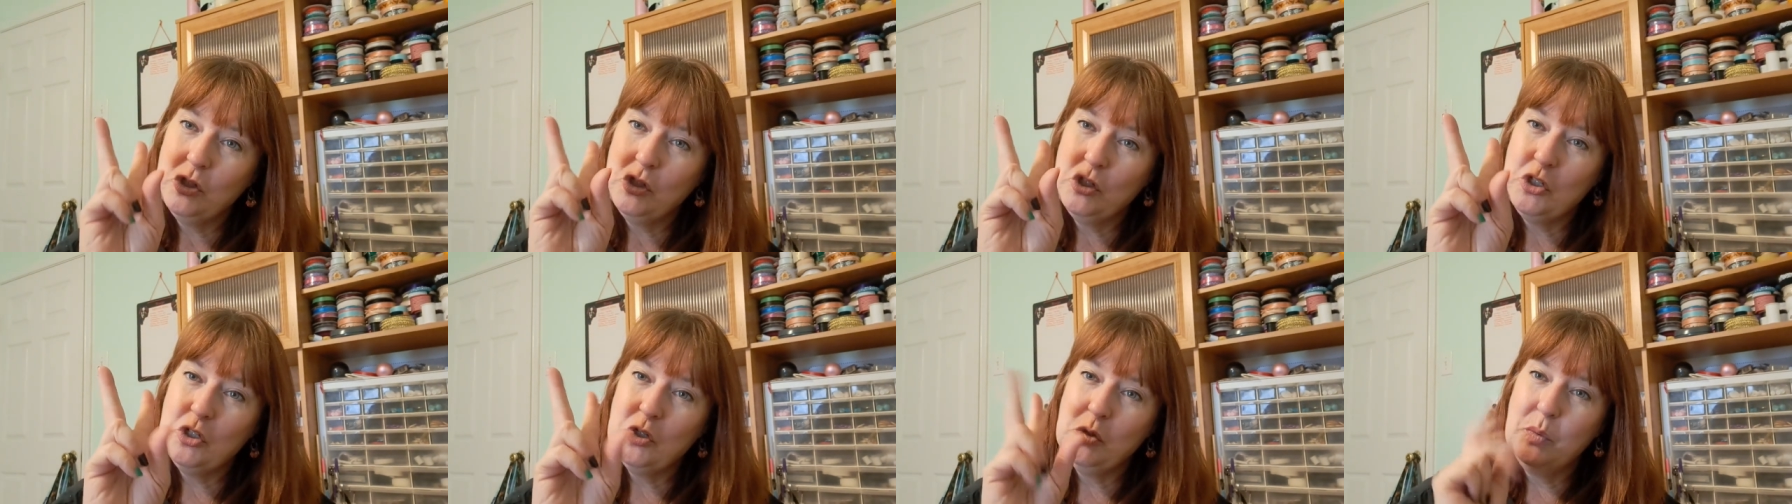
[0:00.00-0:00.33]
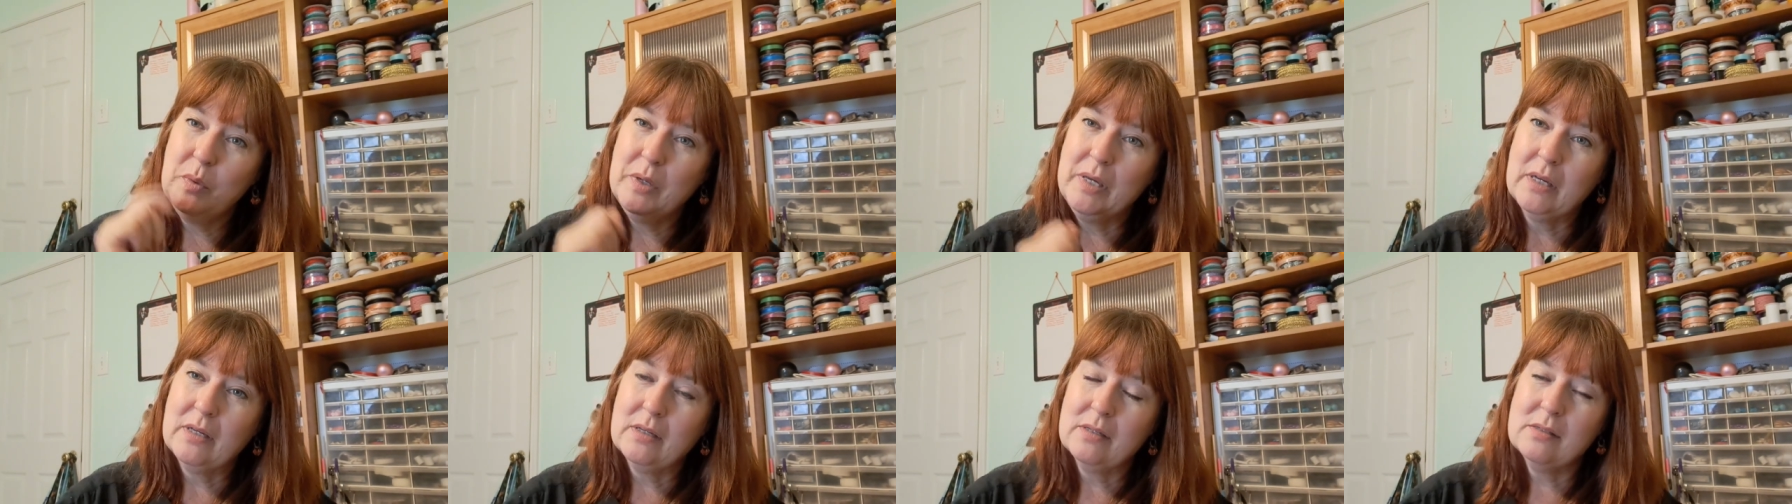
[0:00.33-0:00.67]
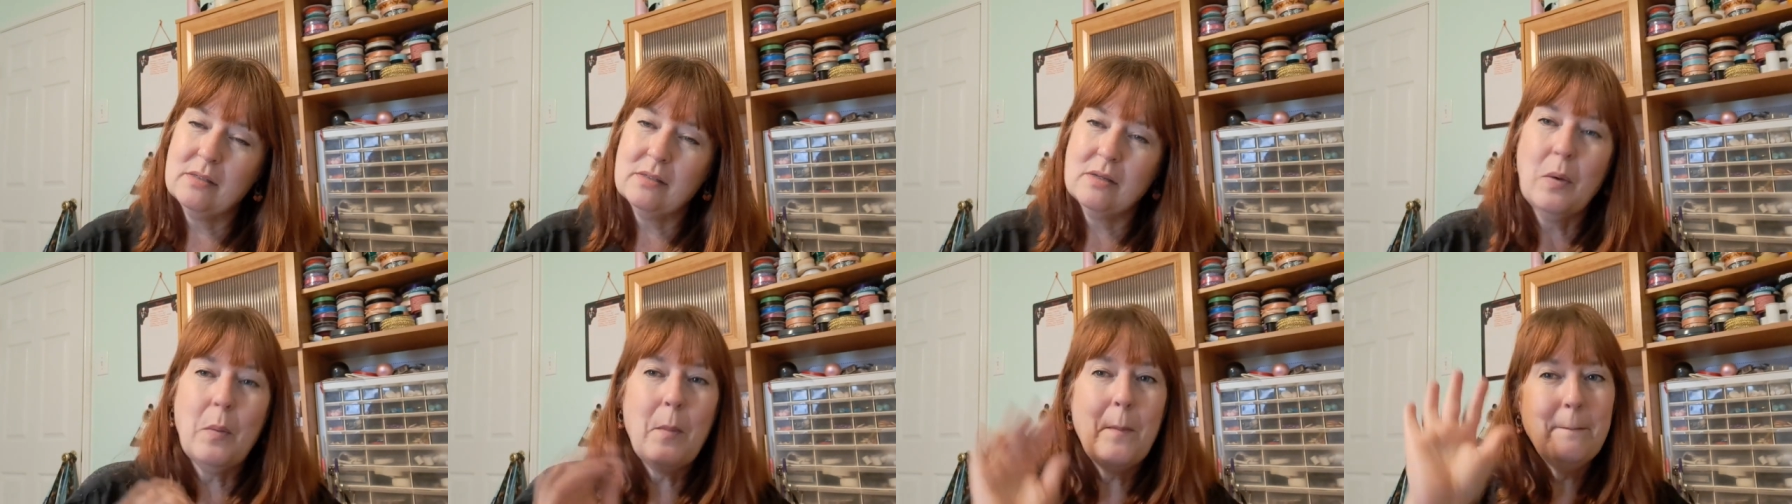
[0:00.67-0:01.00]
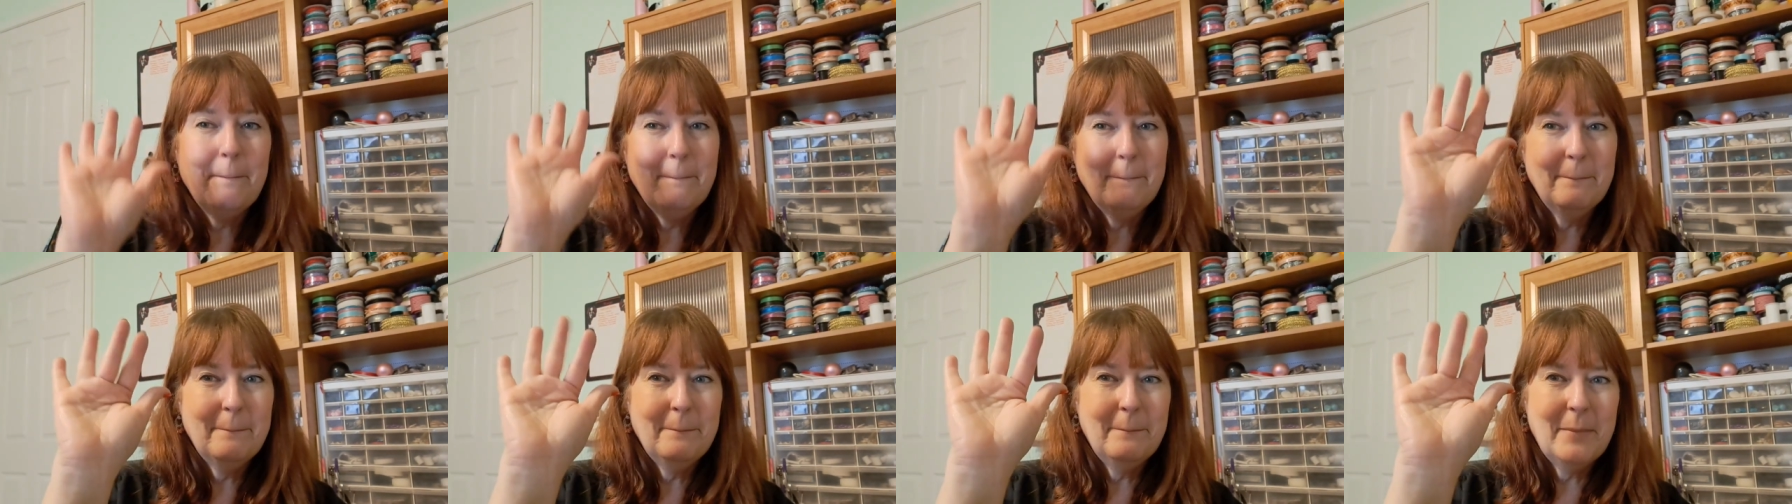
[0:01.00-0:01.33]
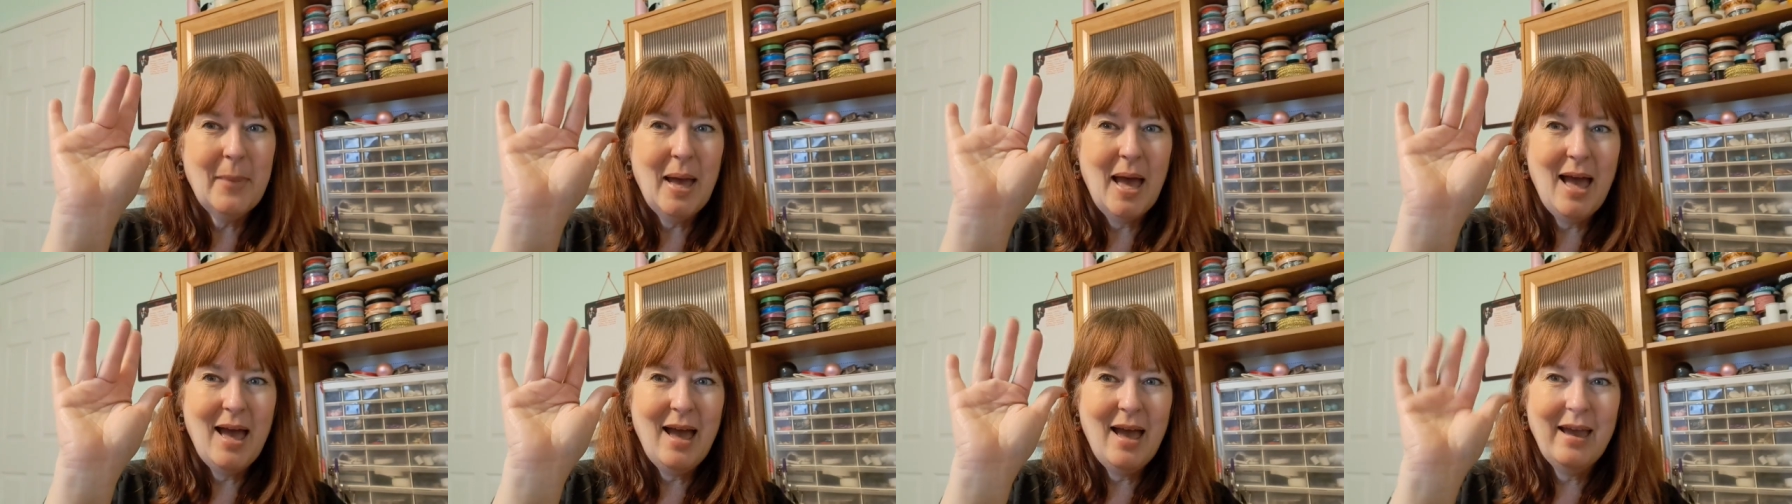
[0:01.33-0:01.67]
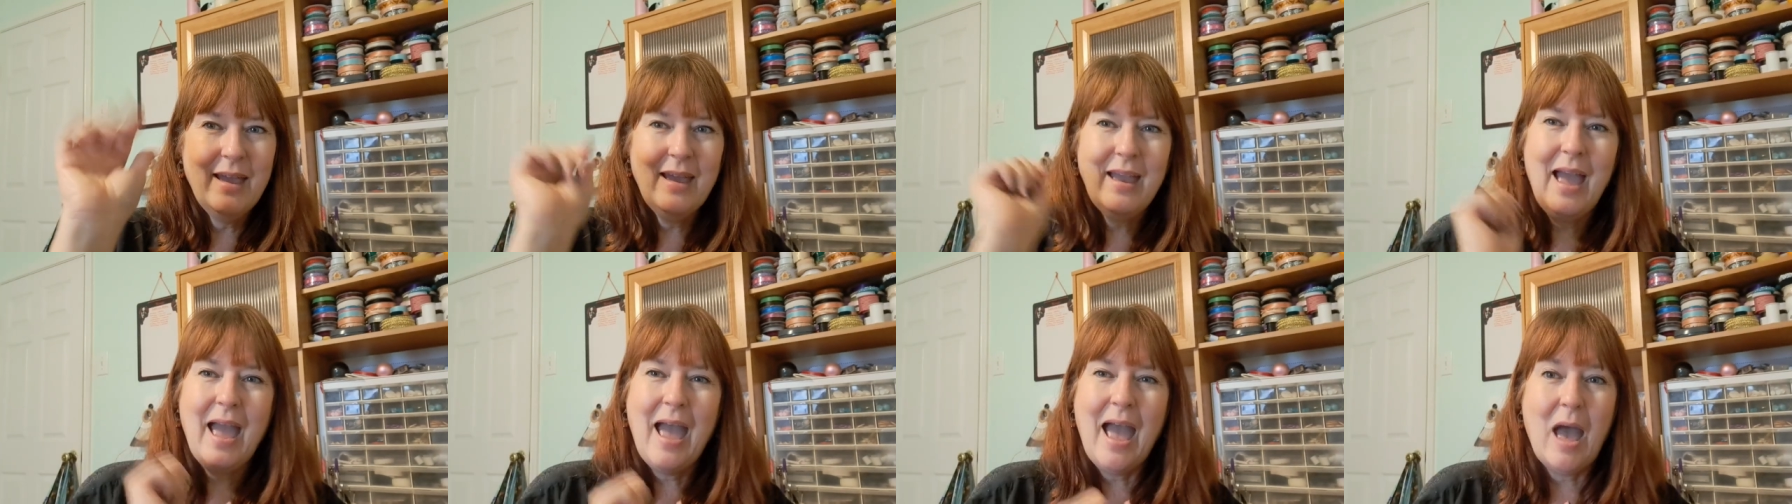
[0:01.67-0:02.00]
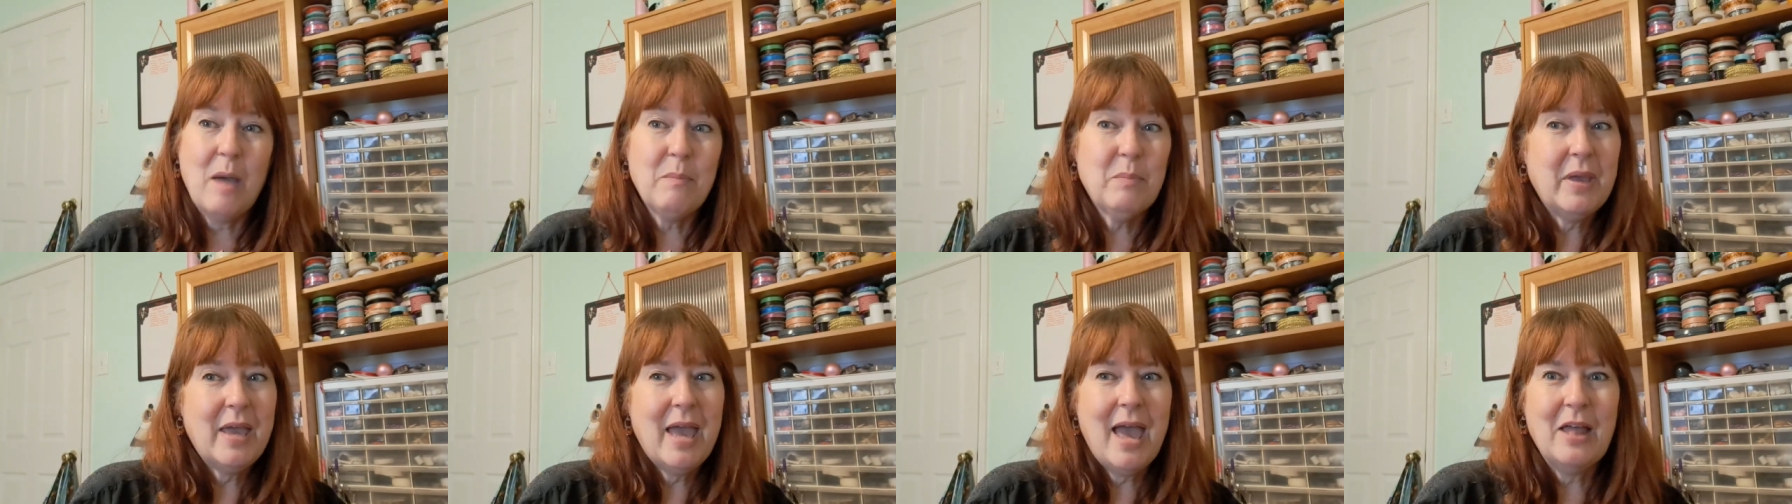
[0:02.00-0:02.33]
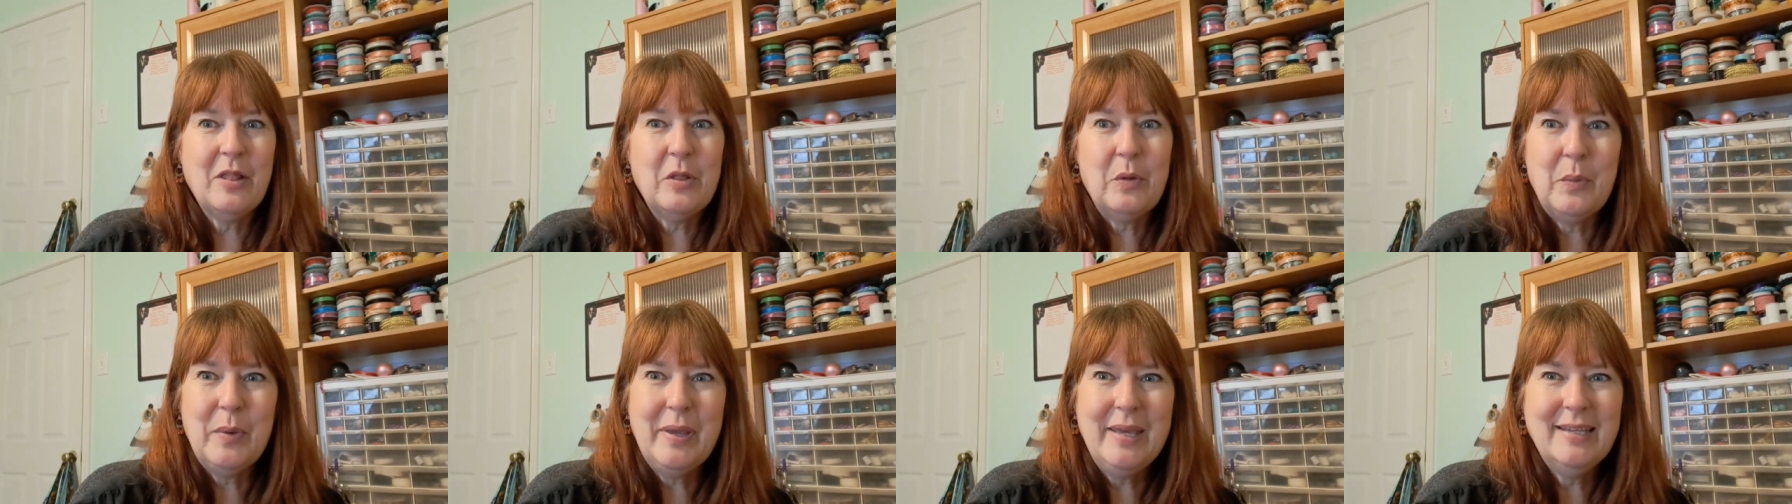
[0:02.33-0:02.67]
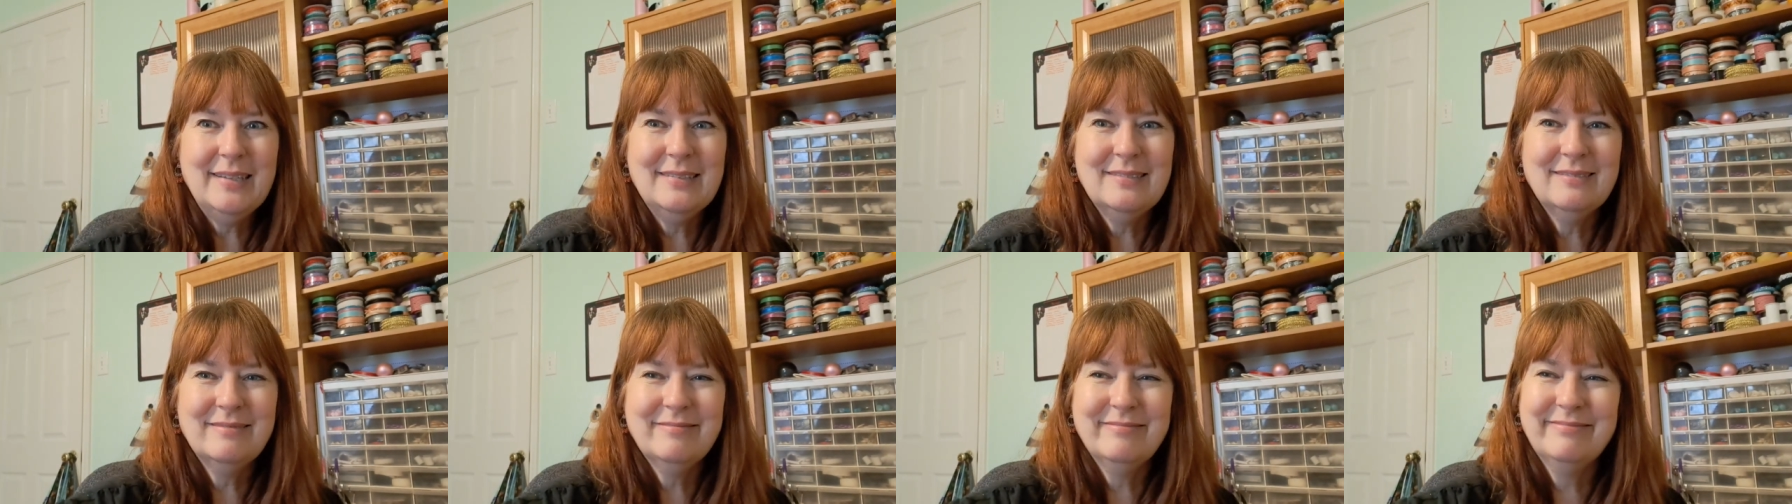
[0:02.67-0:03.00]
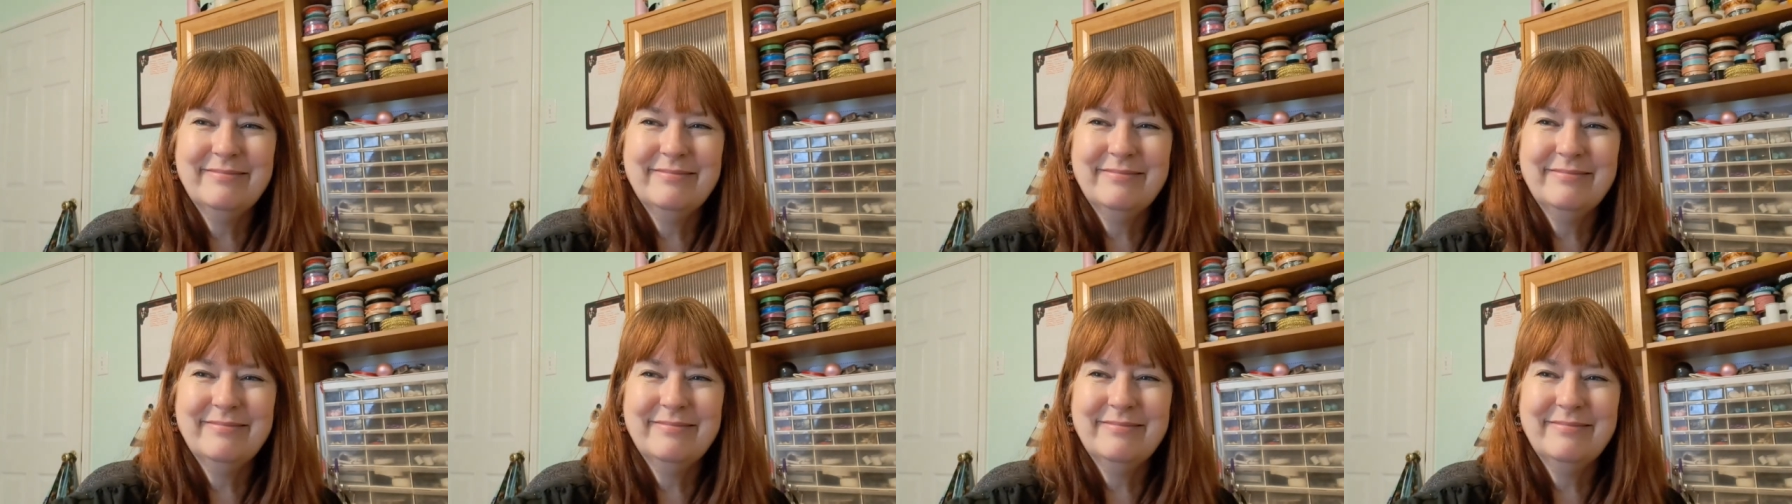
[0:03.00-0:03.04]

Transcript: two weeks. Bye. Happy Halloween.